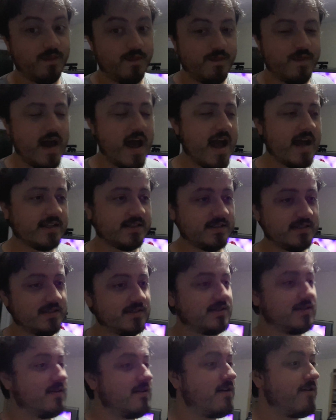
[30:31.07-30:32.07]

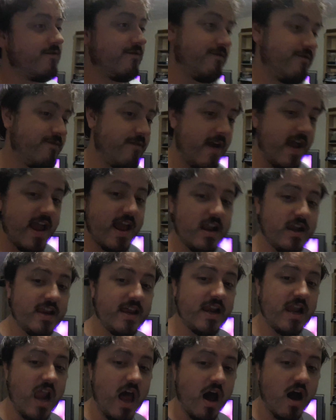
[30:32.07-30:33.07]
That's a
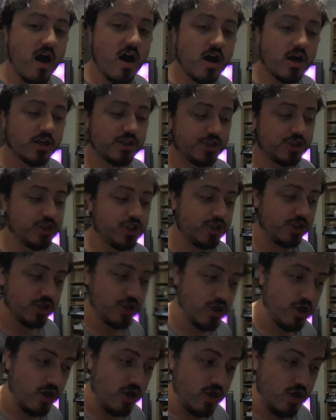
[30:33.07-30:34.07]
fairly large
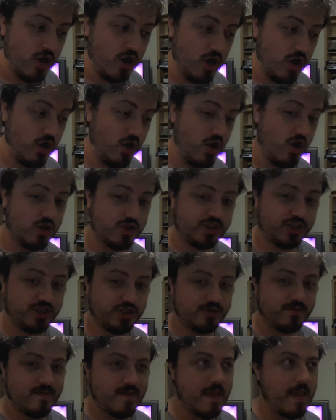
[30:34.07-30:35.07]

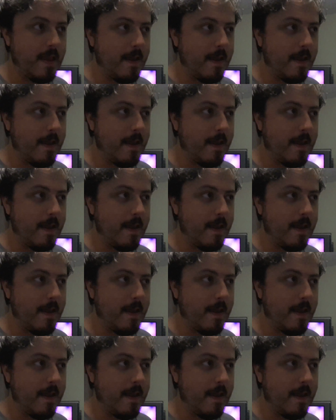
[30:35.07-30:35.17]
loss.